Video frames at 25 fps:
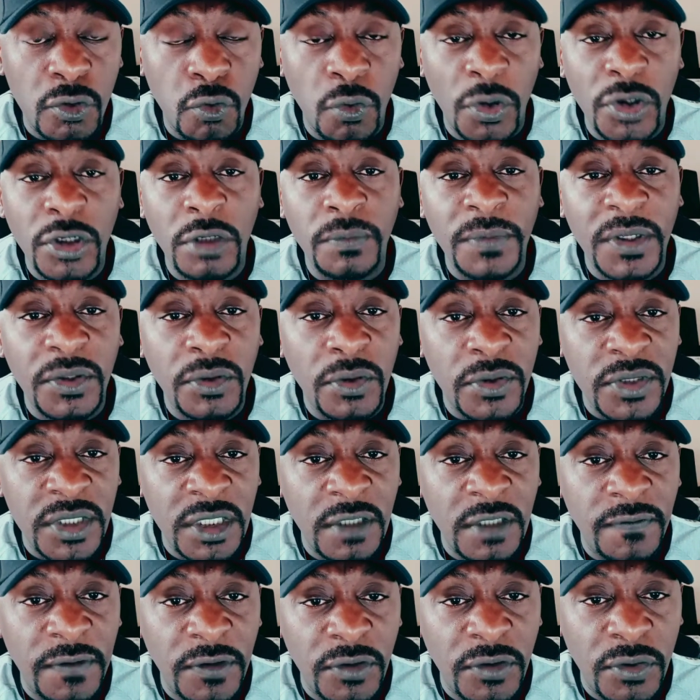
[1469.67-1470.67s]
When you meet those
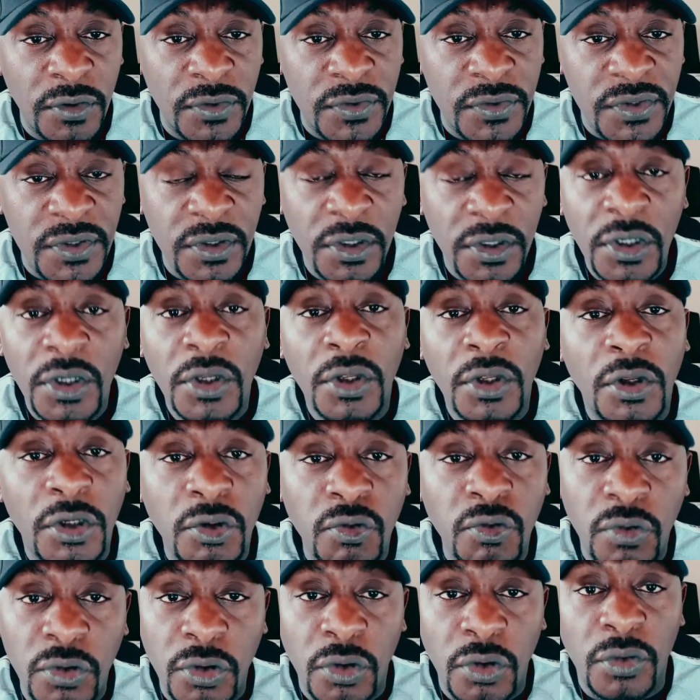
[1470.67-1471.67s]
individuals, you
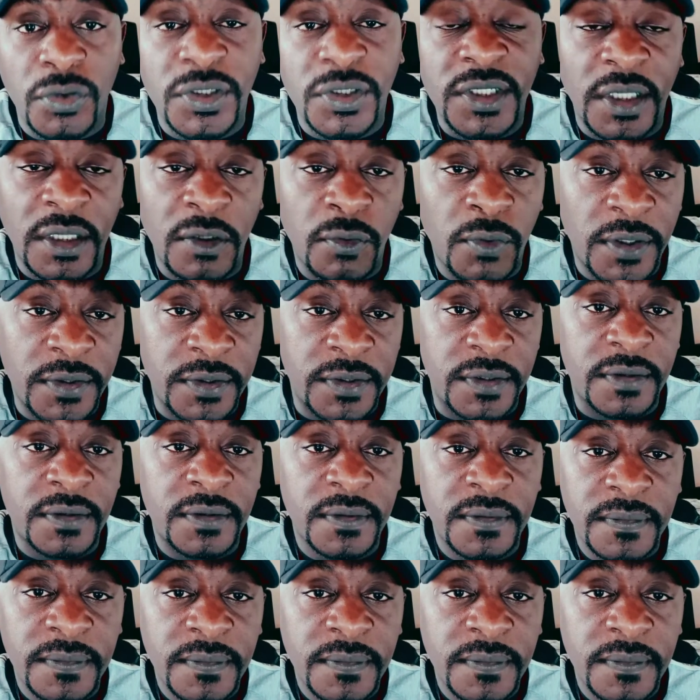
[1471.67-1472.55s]
will know those are the ones.